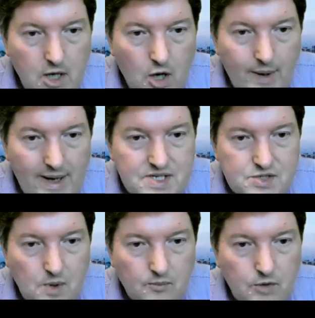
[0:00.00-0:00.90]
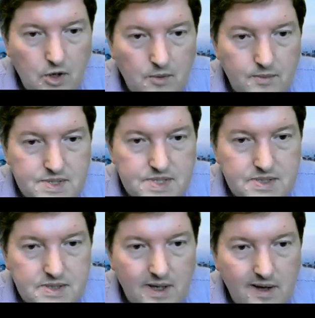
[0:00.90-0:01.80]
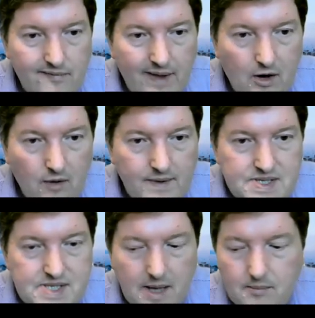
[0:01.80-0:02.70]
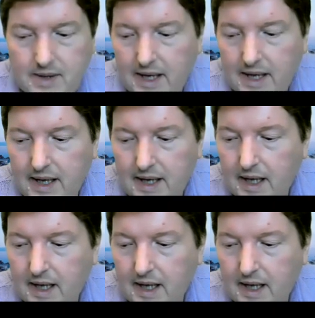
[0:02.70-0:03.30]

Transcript: We're allowed to swap rooms if they are on the same day.